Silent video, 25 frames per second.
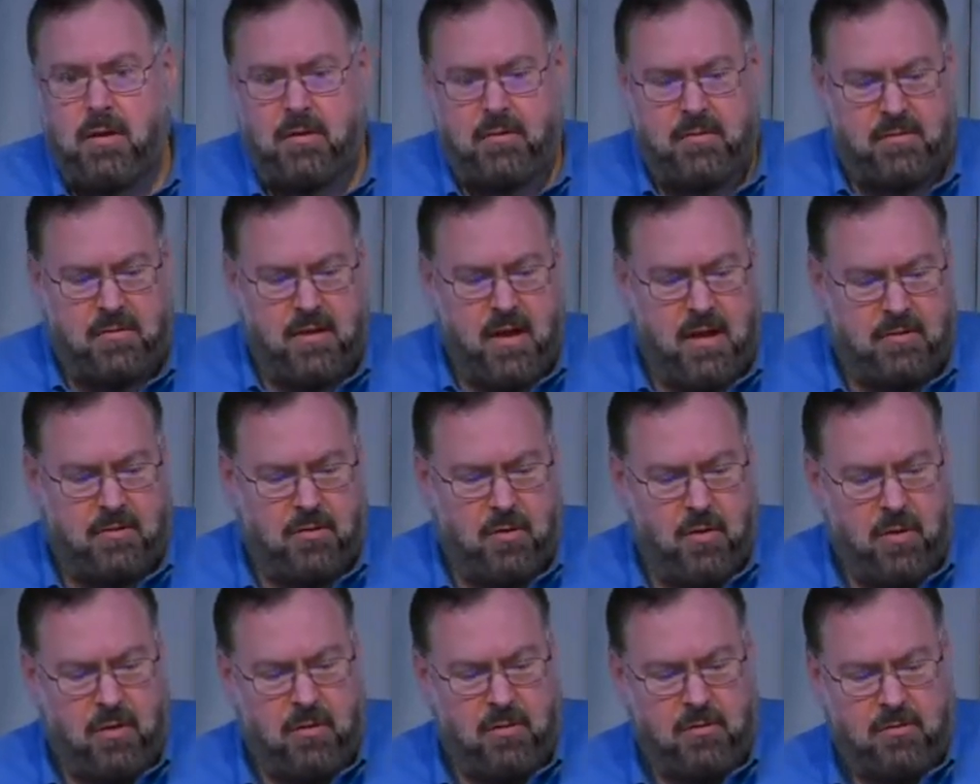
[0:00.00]
It's not
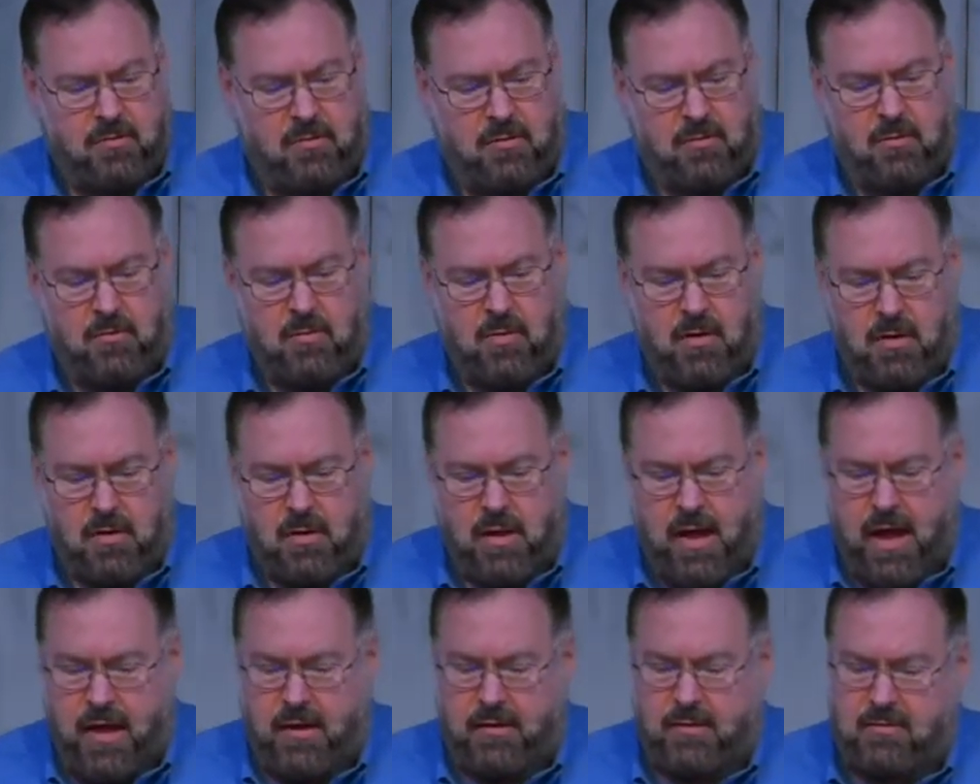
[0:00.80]
going to
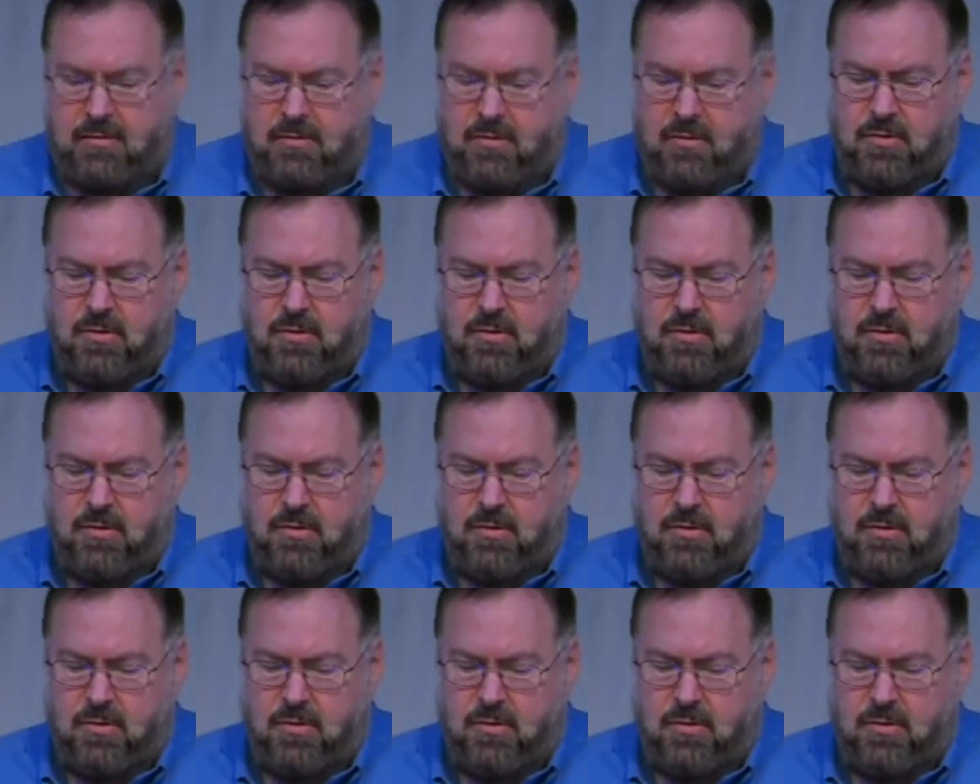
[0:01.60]
last,